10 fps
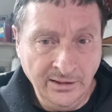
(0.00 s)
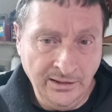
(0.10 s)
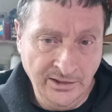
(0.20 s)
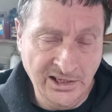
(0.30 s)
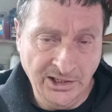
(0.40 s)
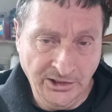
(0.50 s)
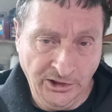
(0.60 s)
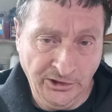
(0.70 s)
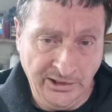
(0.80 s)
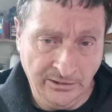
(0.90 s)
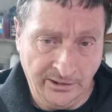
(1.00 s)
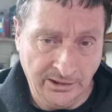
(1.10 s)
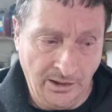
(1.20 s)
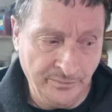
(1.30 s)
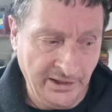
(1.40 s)
And these engines need all
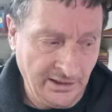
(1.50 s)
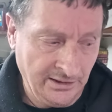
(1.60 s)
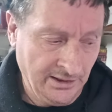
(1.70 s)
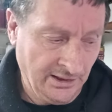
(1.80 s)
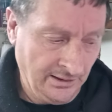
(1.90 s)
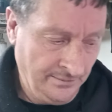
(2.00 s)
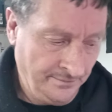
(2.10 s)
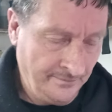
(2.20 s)
the help they can get.